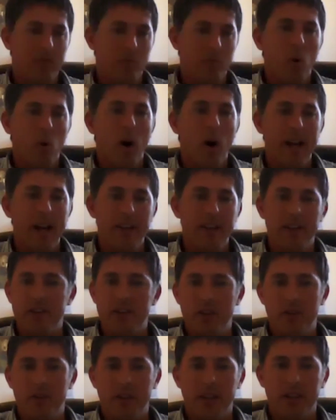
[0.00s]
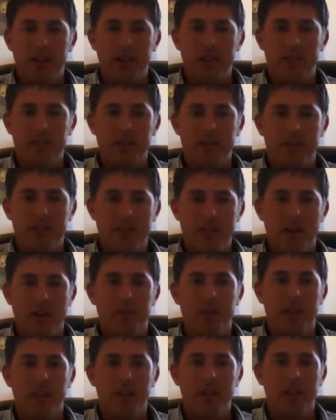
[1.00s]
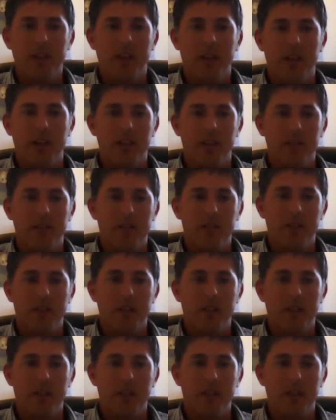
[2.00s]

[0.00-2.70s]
why you're doing something, and